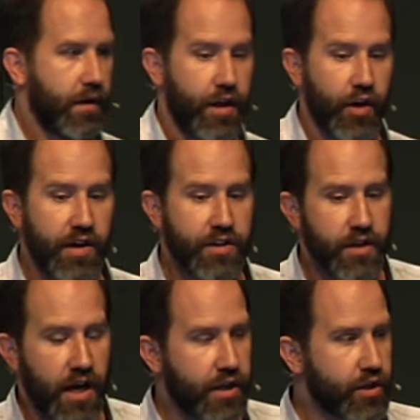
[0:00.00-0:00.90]
There is
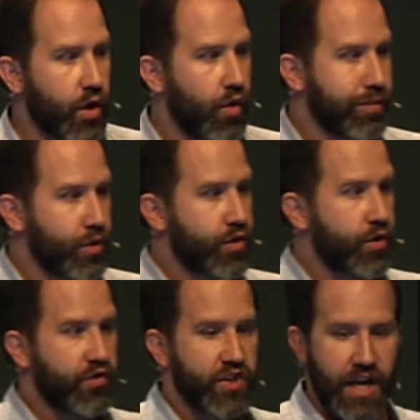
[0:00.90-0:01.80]
an ISO
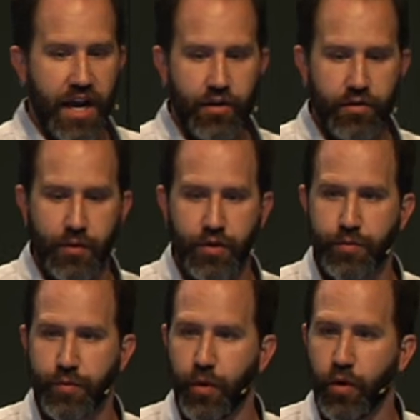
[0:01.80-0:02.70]
Bluetooth standard that was
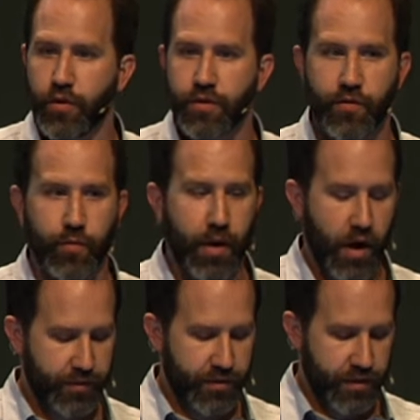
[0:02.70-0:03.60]
proposed for
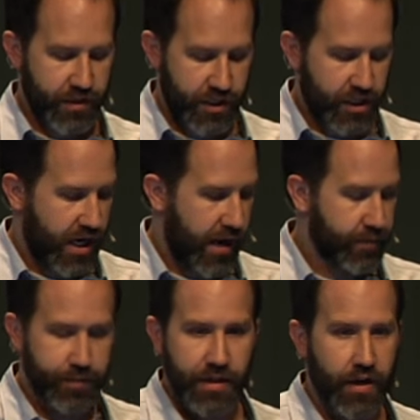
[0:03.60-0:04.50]
pumps and
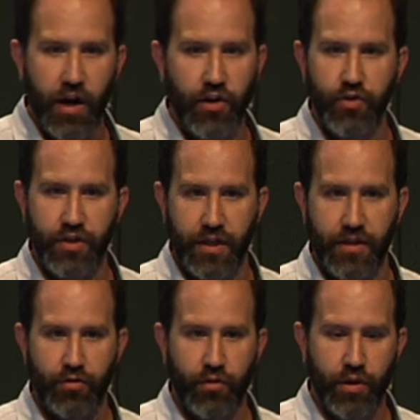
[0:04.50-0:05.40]
CGMs, but they're not using it.
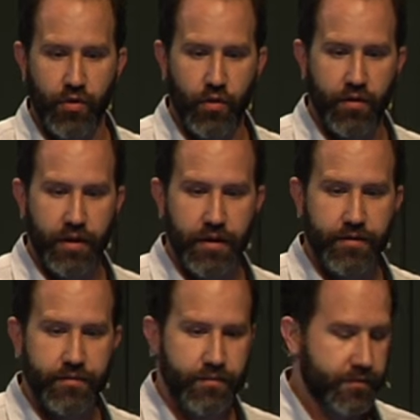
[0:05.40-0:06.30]
They're doing their own thing.
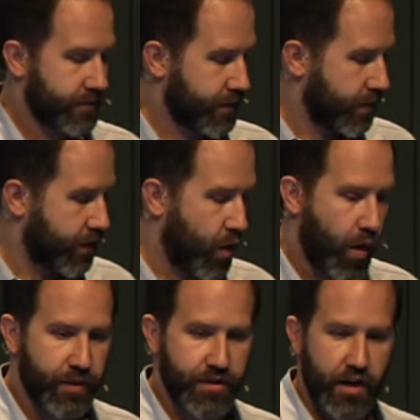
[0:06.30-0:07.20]
No
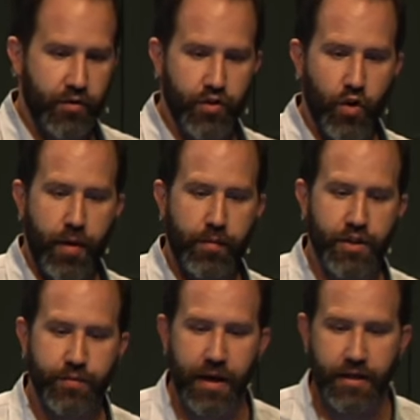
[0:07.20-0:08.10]
open standards, no
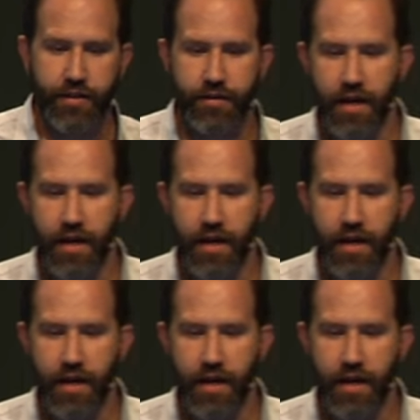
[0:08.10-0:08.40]
published specs.